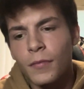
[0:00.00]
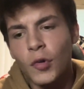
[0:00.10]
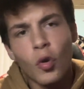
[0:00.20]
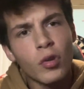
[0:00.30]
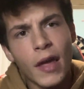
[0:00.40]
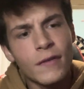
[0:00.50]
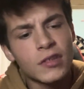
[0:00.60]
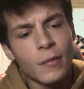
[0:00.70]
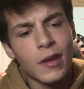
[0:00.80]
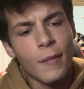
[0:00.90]
your whole life is
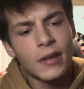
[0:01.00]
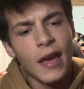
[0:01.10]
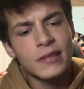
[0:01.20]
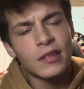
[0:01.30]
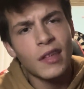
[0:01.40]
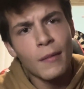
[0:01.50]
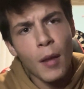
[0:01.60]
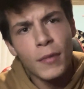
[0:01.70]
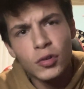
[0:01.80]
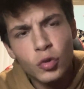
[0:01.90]
going to become a test. And think
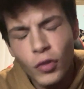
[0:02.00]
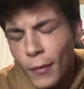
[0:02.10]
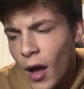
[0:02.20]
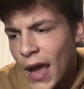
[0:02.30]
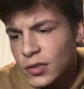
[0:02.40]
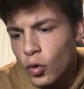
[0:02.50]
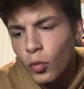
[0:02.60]
about middle school, think about high school.